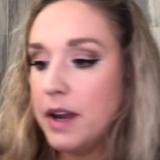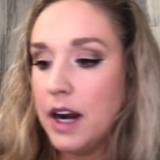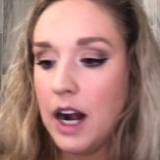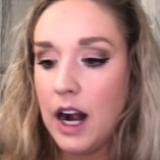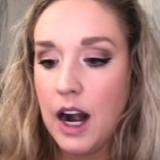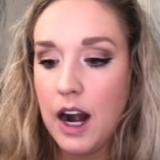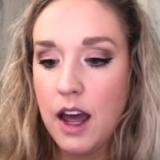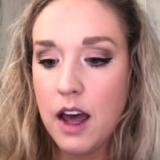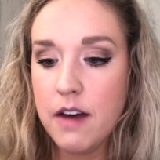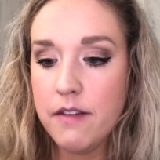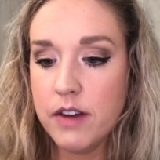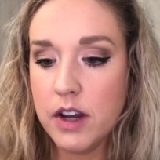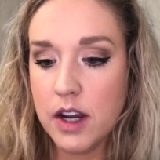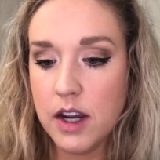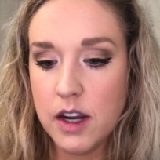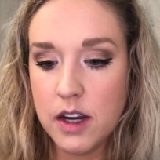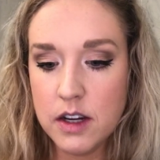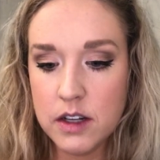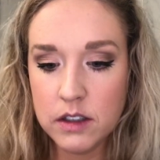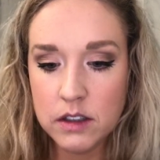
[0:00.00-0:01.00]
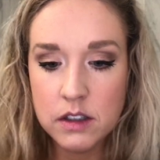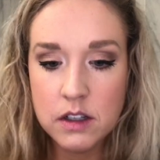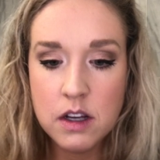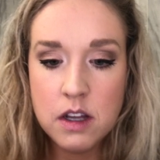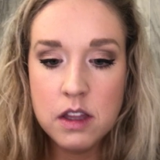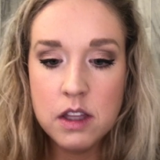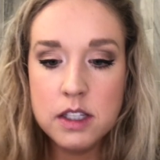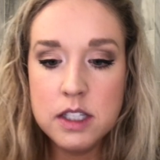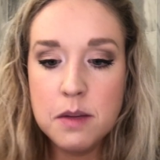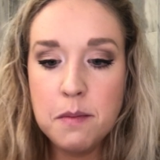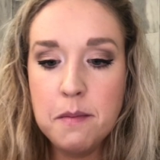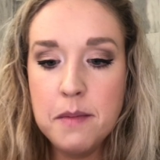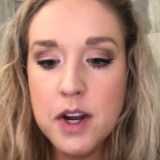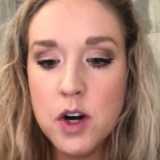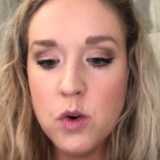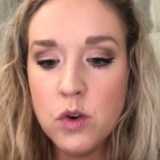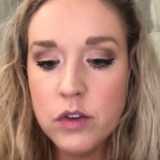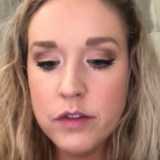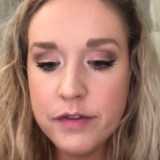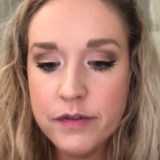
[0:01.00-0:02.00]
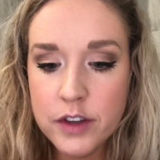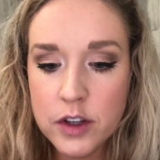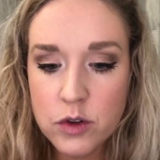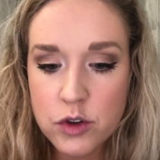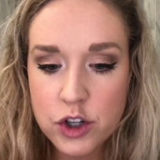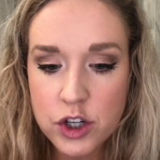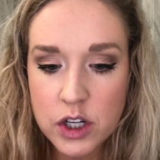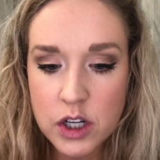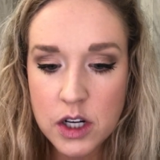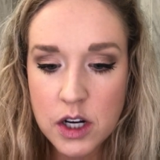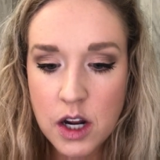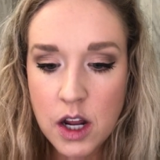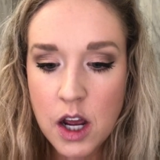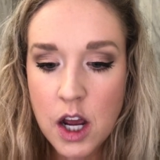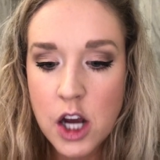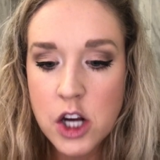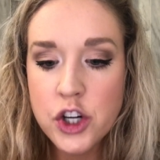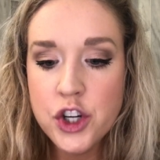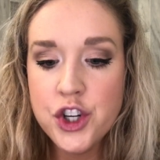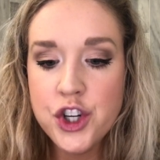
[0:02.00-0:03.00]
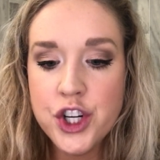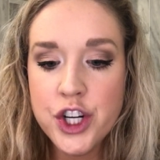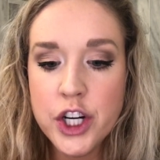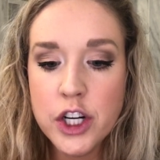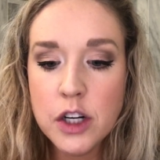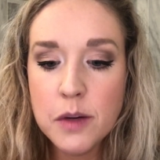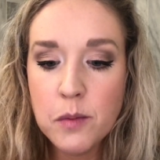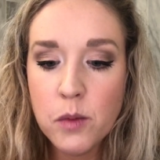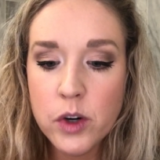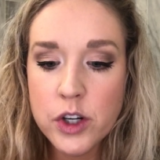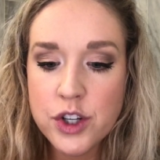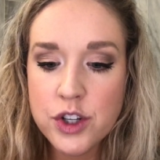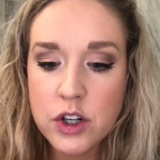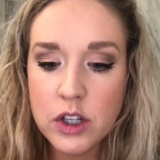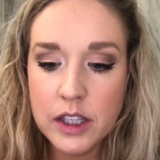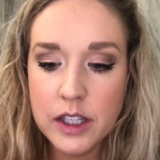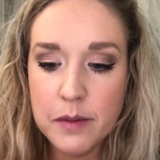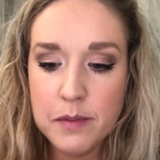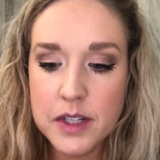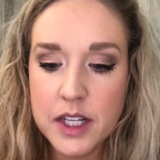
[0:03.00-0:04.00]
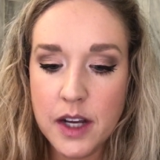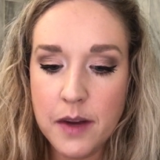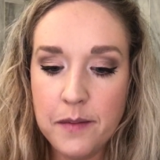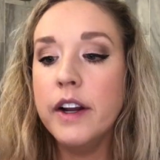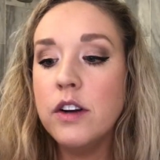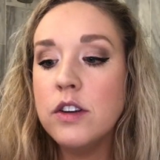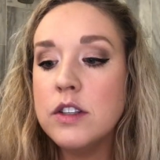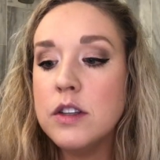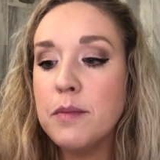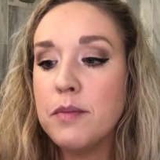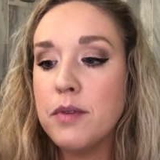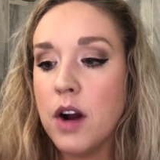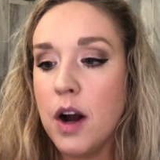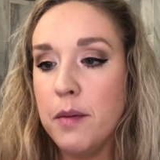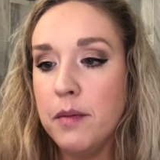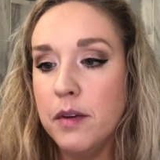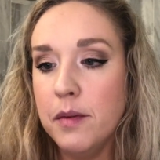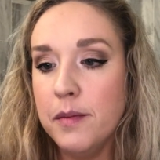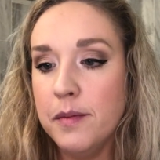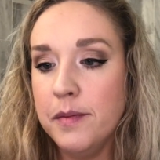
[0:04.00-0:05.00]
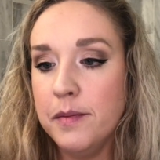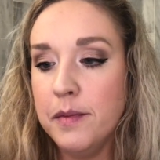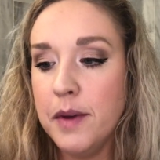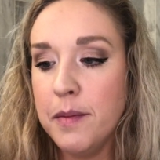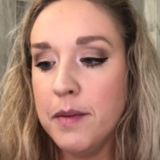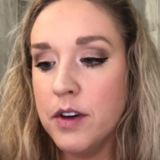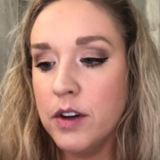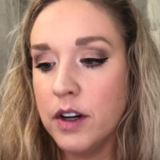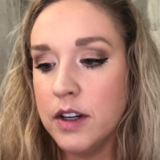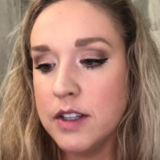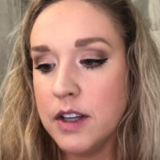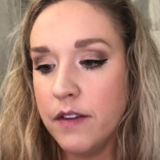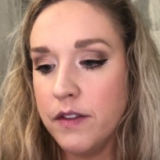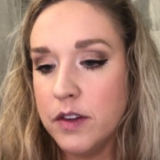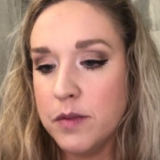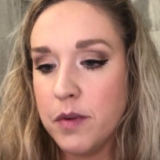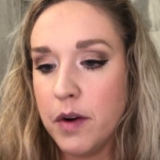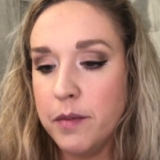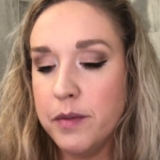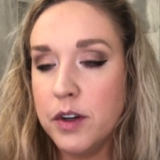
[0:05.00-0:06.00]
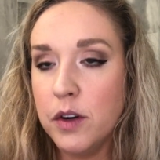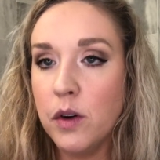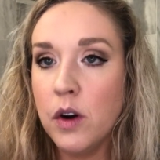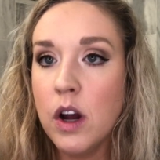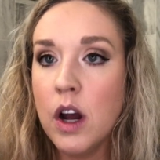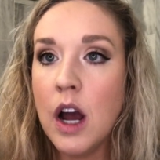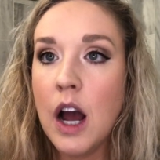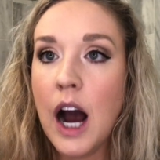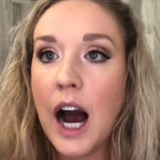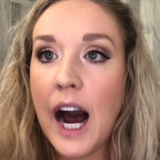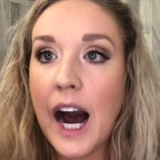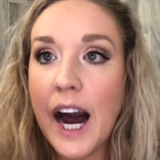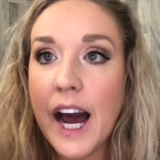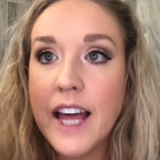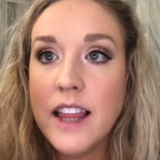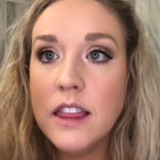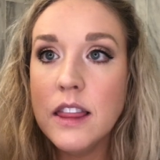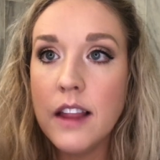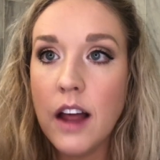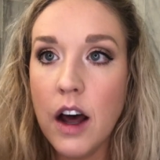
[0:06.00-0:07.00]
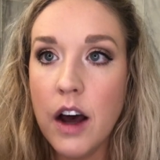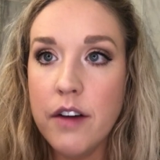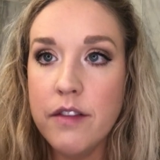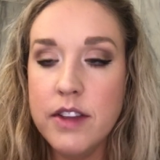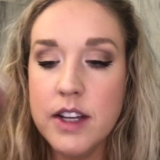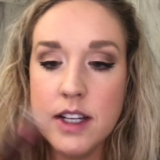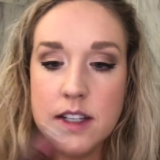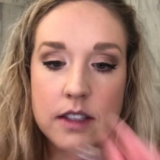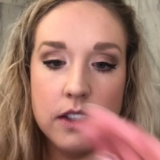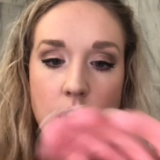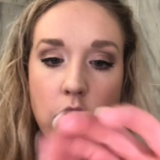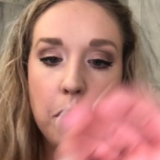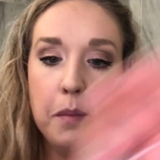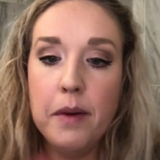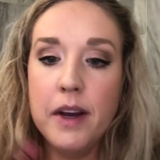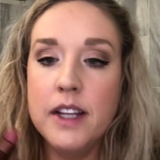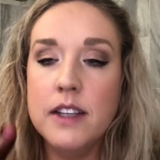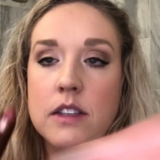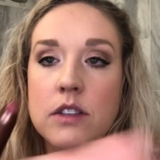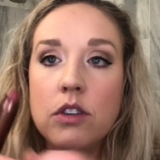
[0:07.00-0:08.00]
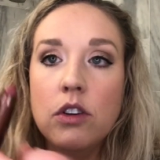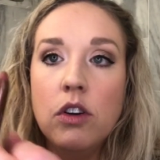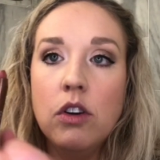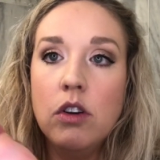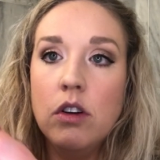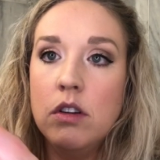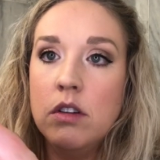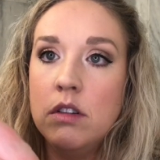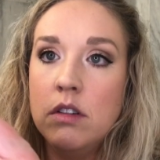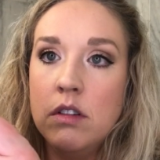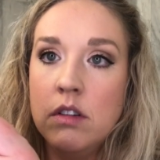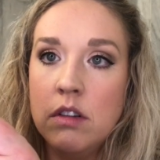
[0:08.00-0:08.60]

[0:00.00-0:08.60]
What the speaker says: been loving this Mineral Fusion Sheer Moisture Lip Tint. Here's the problem. Maybe you guys have this problem too. I love these little pencil